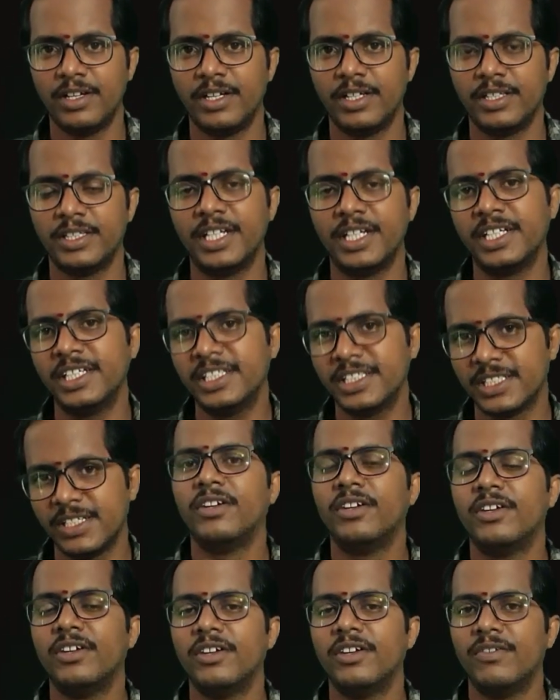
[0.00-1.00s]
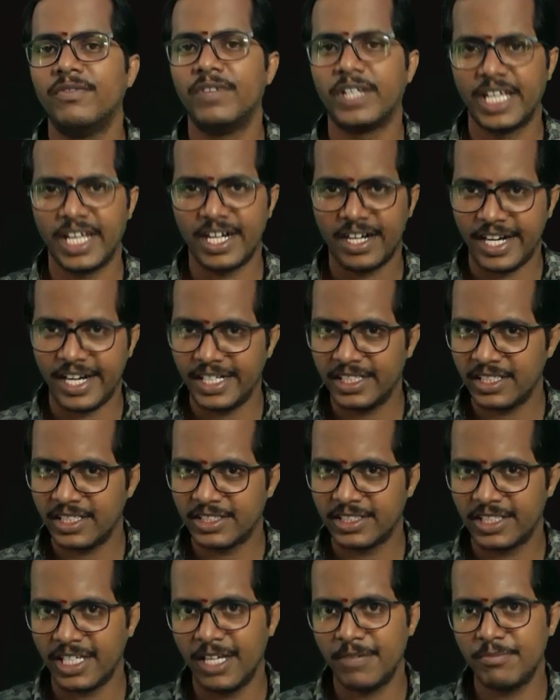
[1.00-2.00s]
That is, we can write the
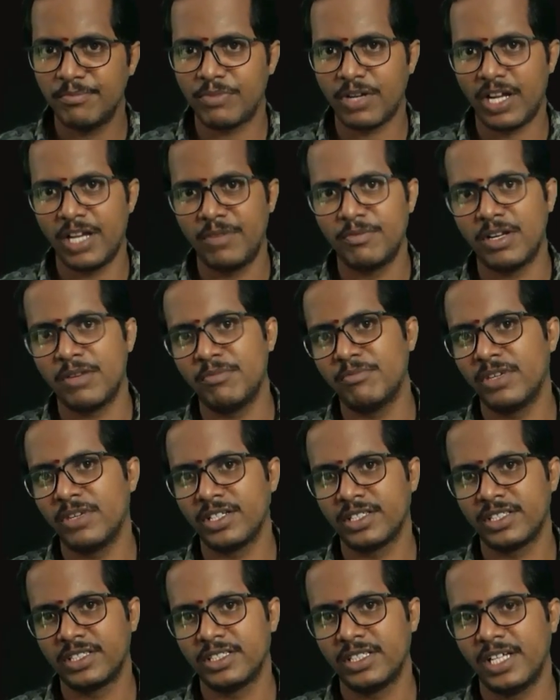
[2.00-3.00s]
same prime numbers